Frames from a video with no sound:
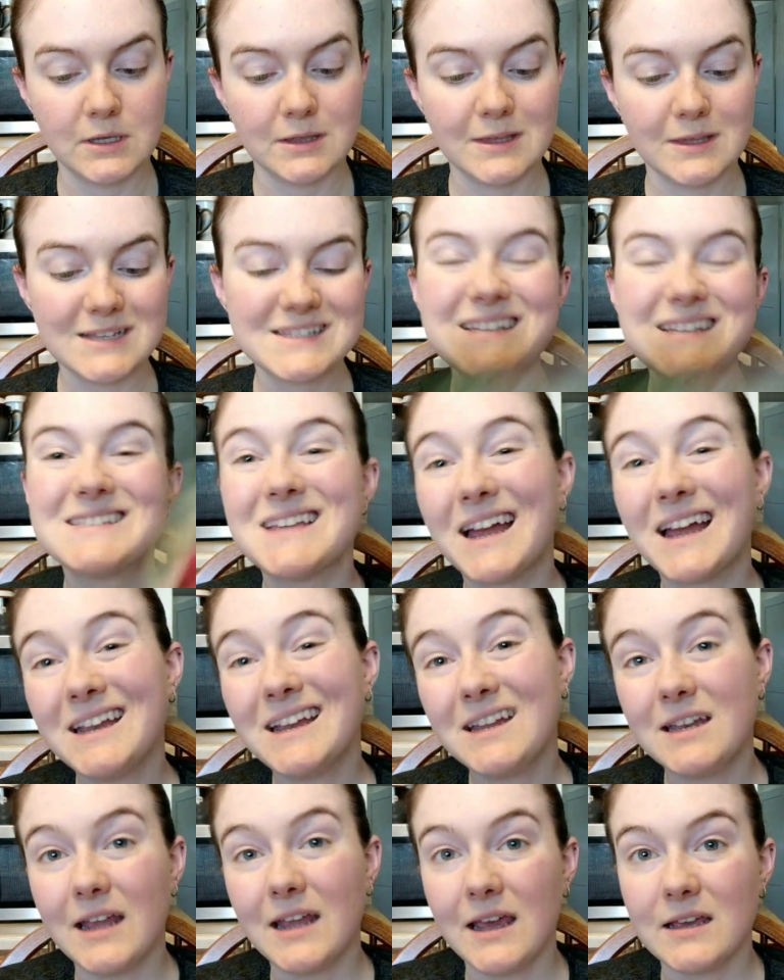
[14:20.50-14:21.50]
This says
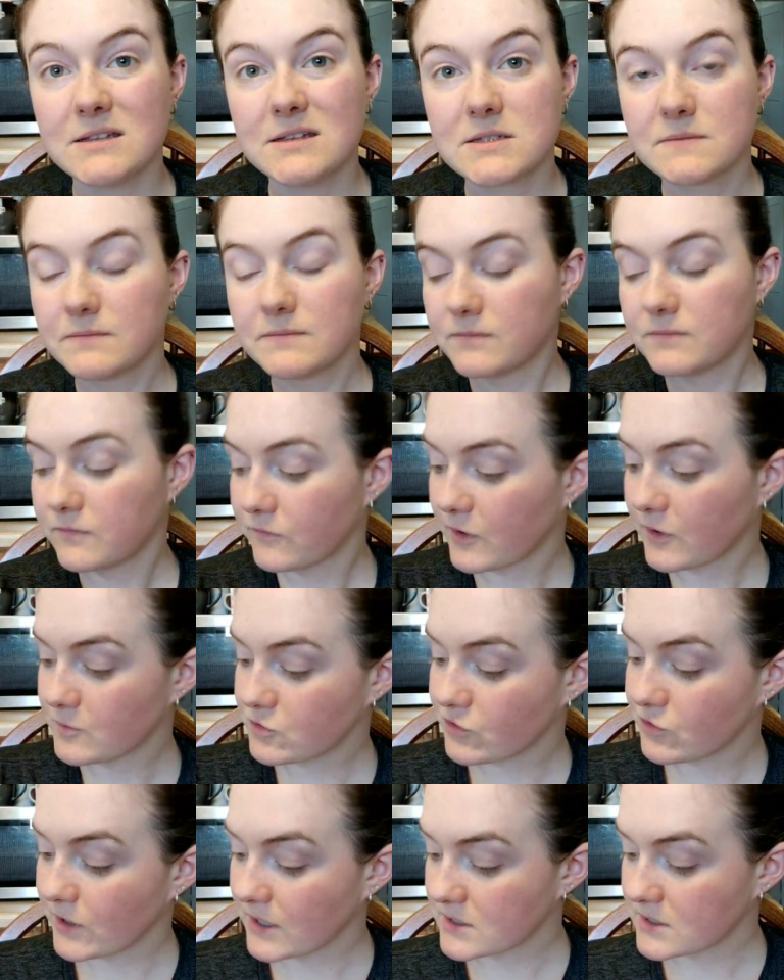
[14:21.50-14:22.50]
90 days from
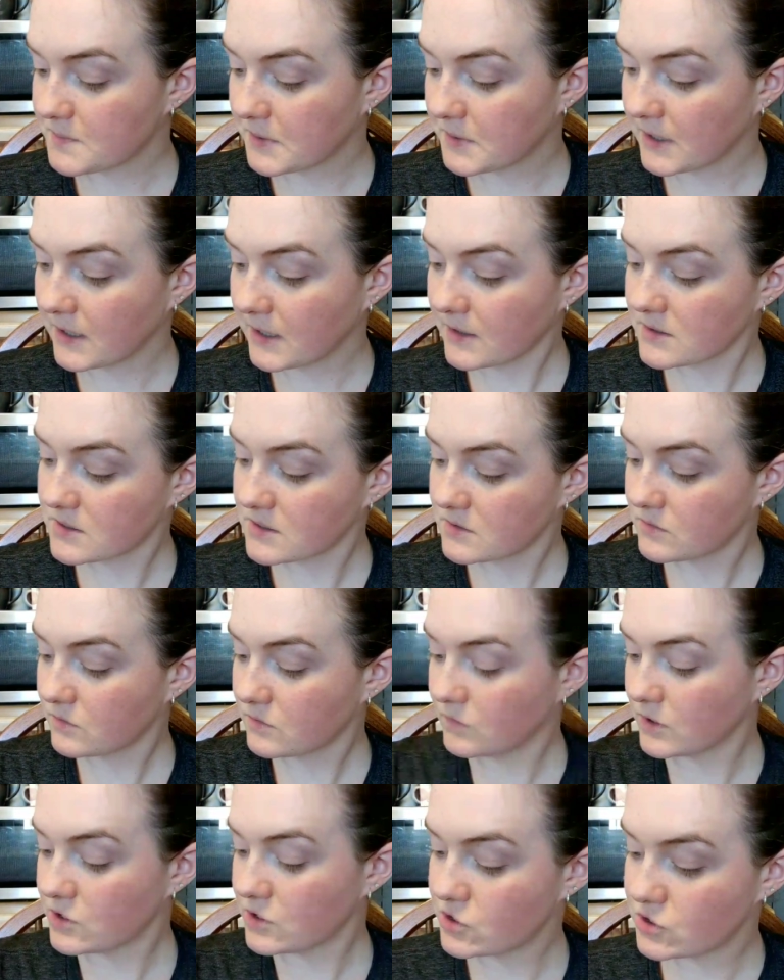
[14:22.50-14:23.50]
transplant,
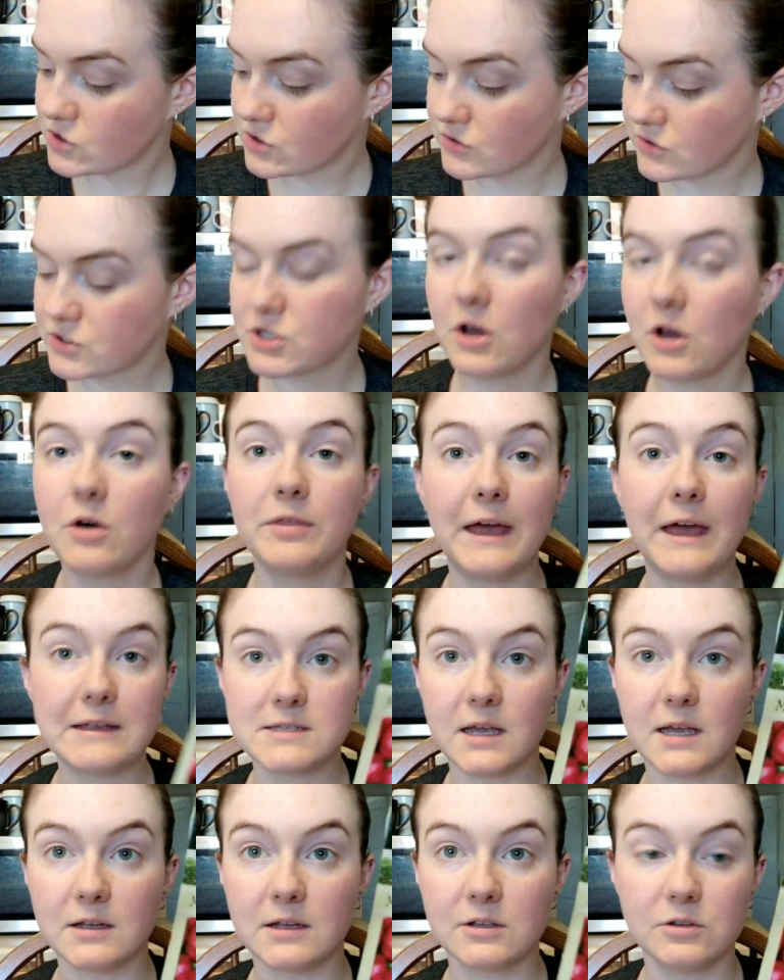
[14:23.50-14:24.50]
so
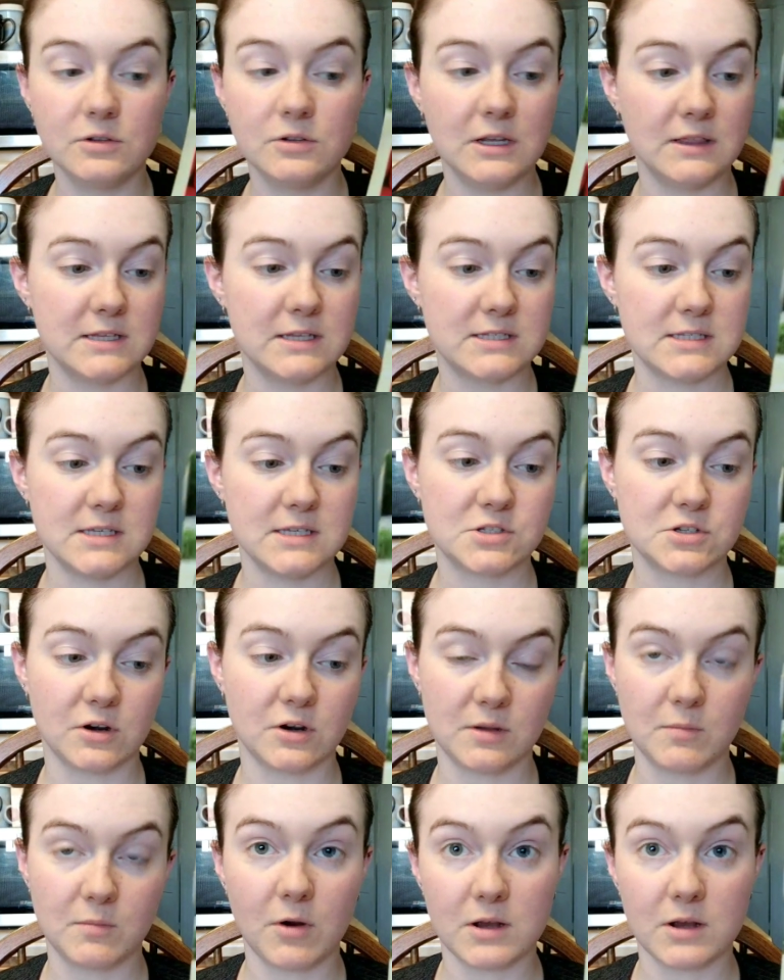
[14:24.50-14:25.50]
that's not including the seed
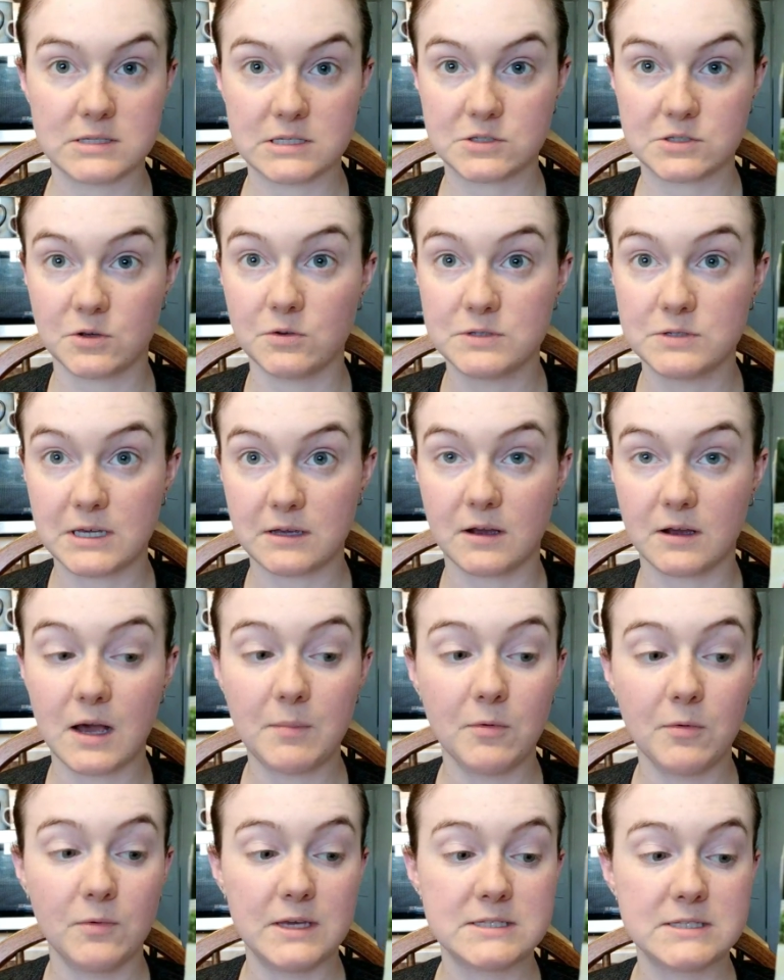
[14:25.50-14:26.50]
starting process. So it'll take a
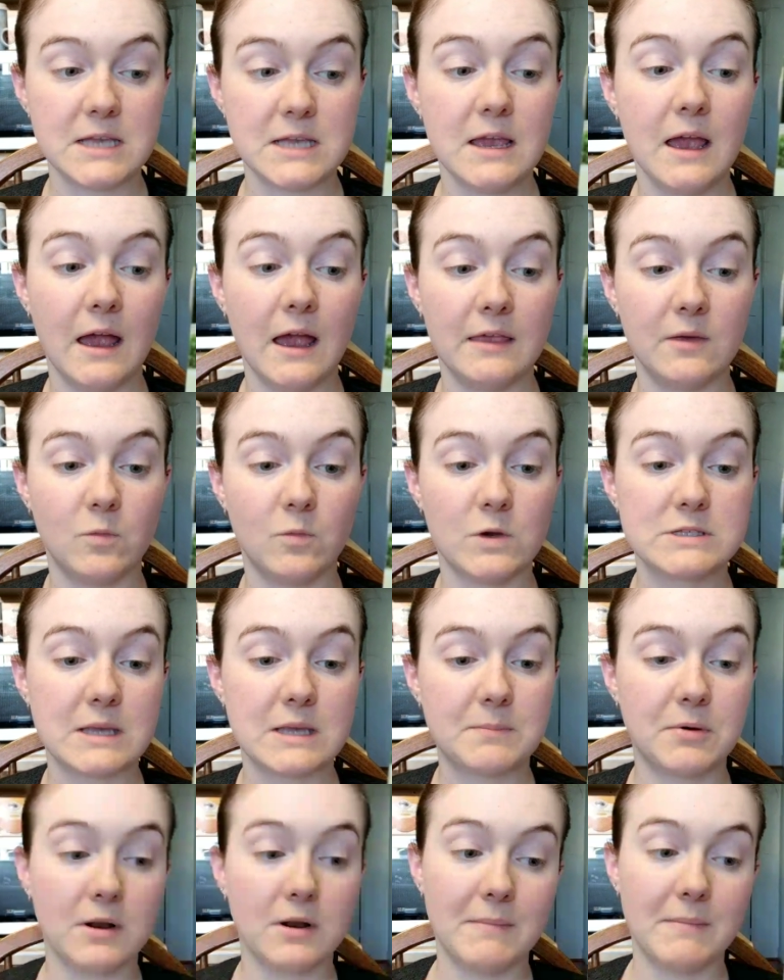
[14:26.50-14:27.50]
couple weeks, and then once
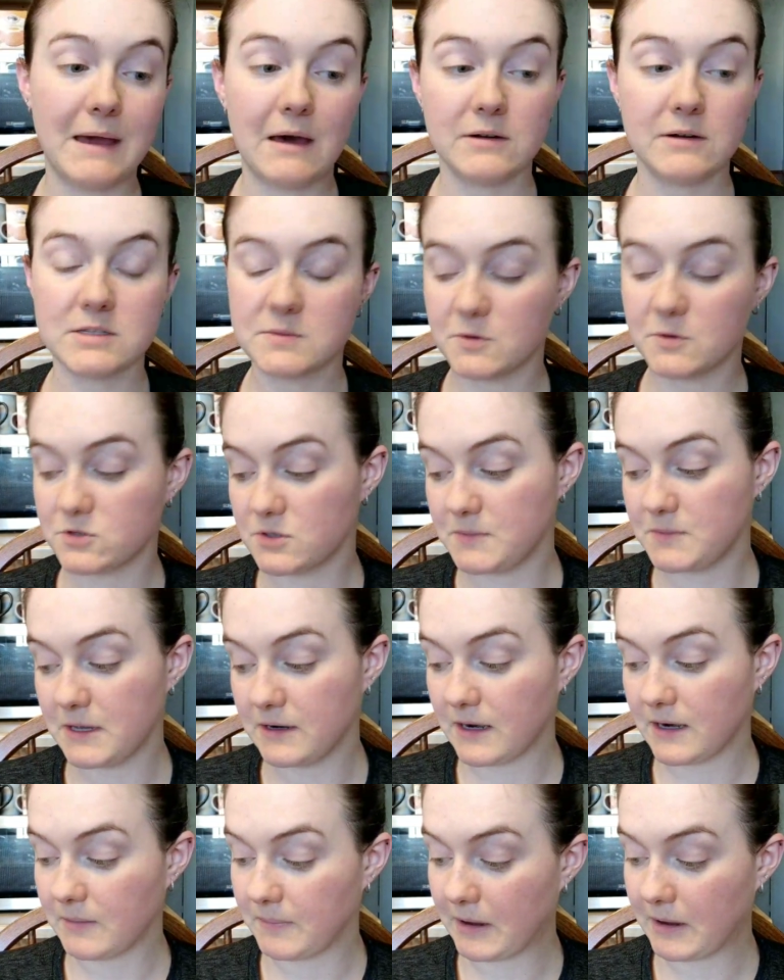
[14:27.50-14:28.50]
I put them out, it's supposed to be
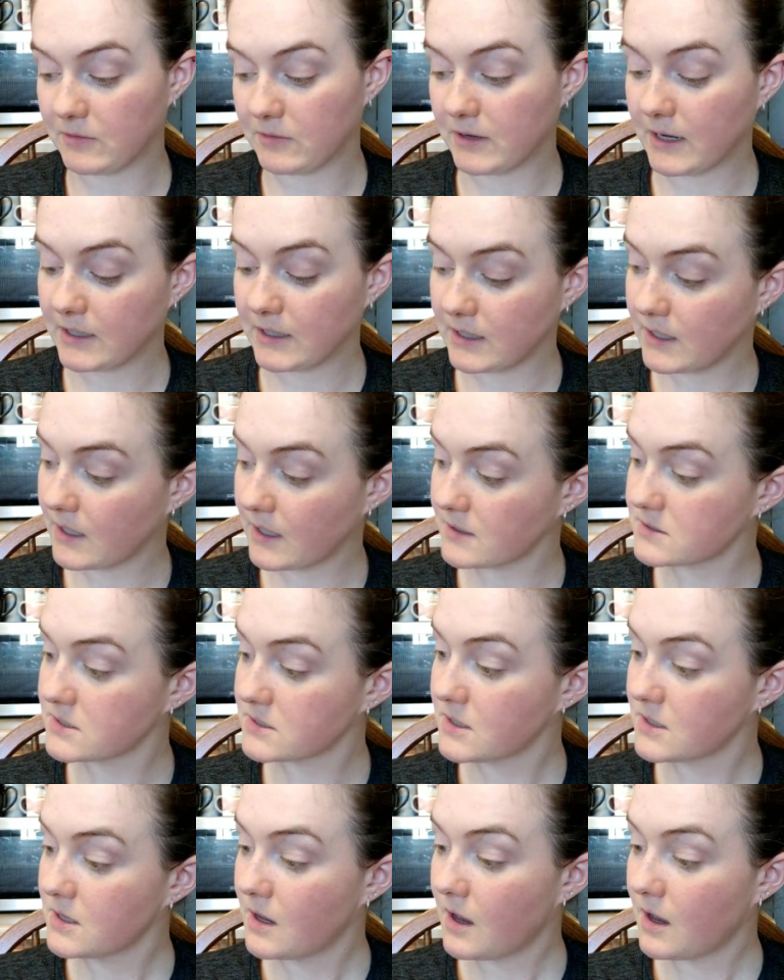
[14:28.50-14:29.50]
at about 90 days,
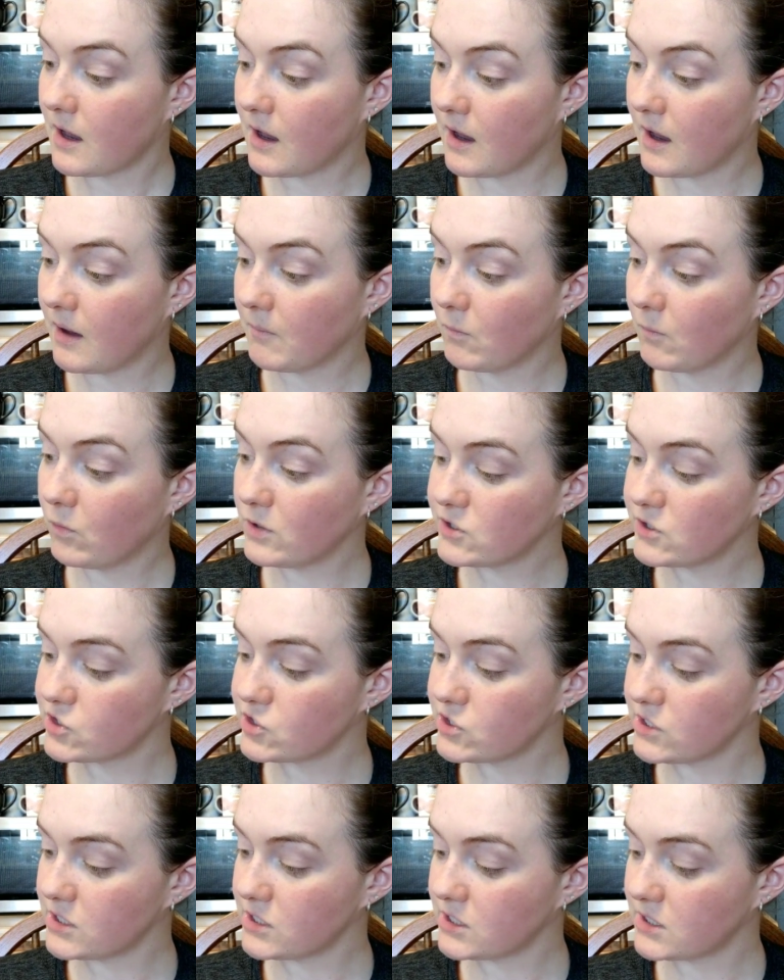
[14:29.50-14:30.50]

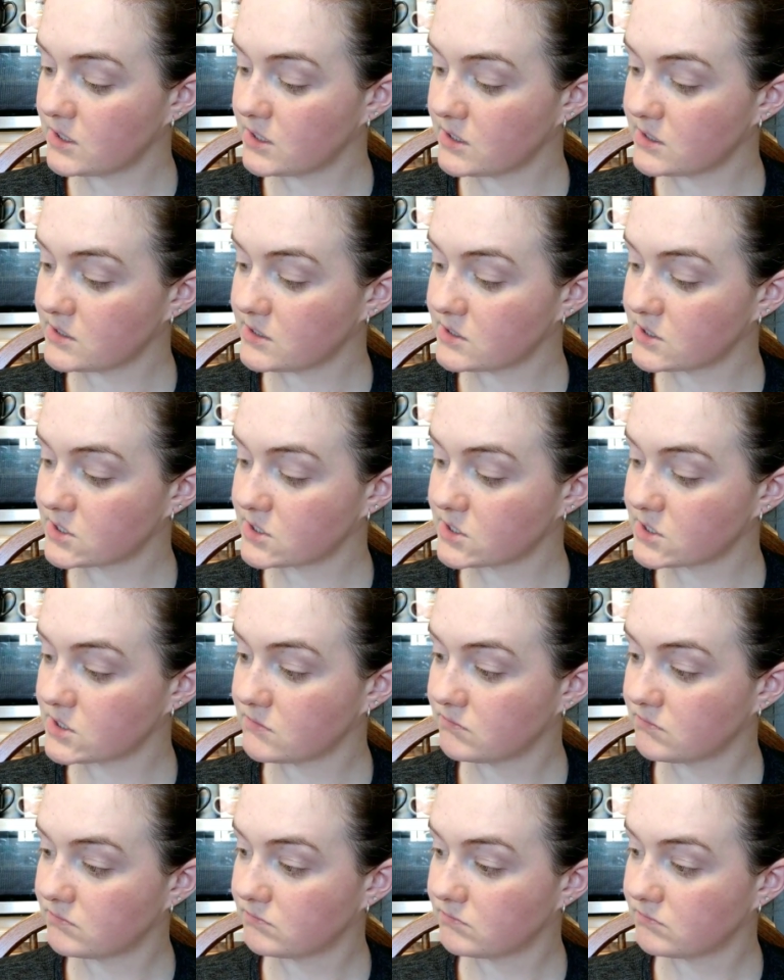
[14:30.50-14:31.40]
which is